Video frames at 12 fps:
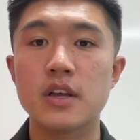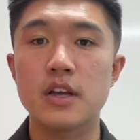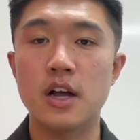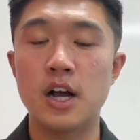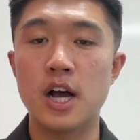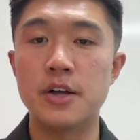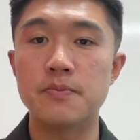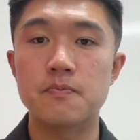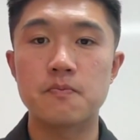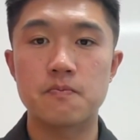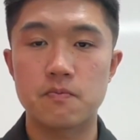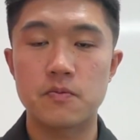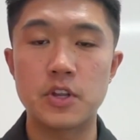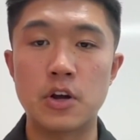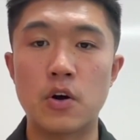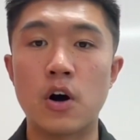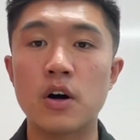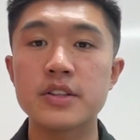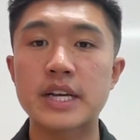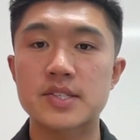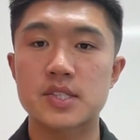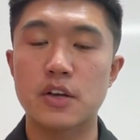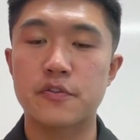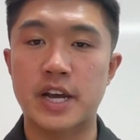Uh, all that
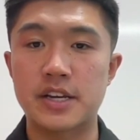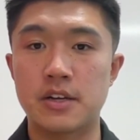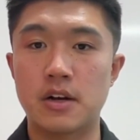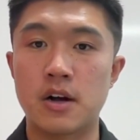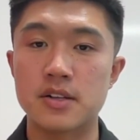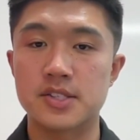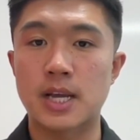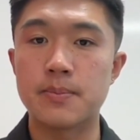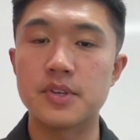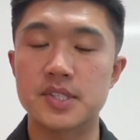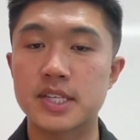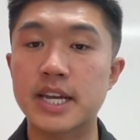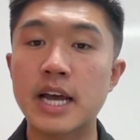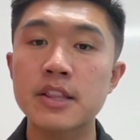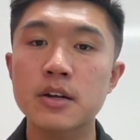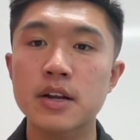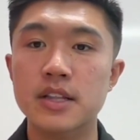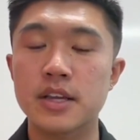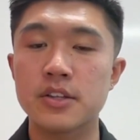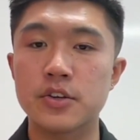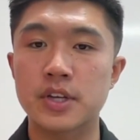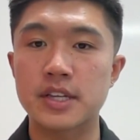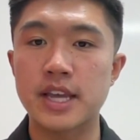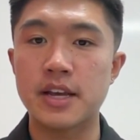stuff kind of ensembles together, and then you
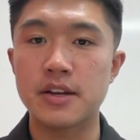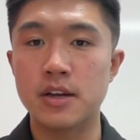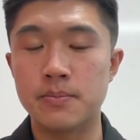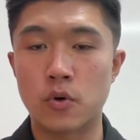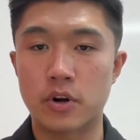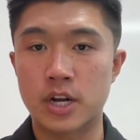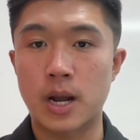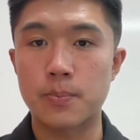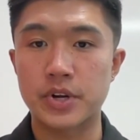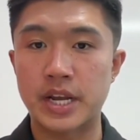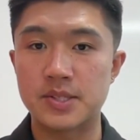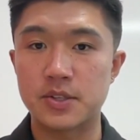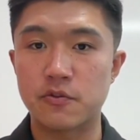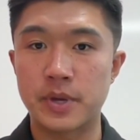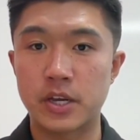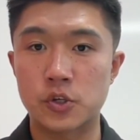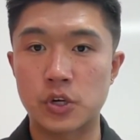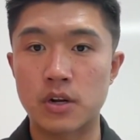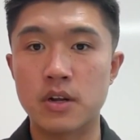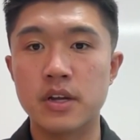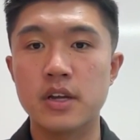can get a more comprehensive picture.